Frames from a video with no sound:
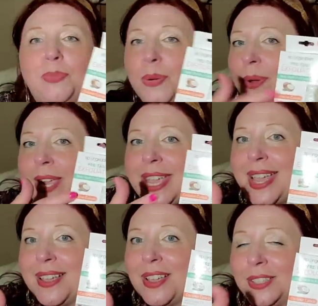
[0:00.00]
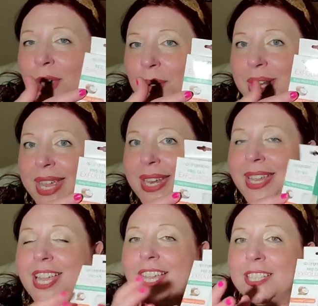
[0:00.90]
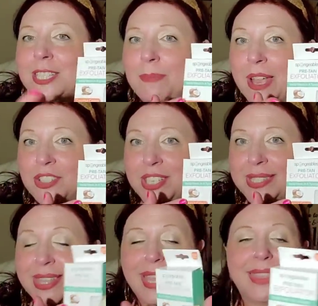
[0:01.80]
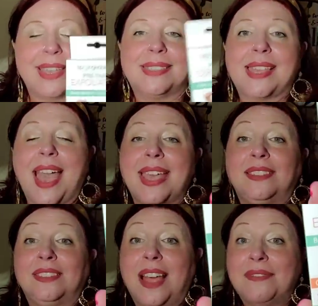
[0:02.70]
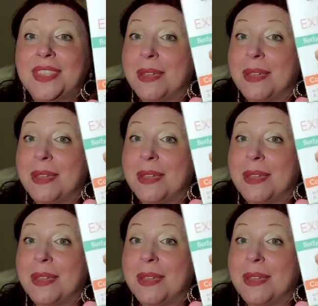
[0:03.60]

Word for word: pre-loaded sponges like this. I love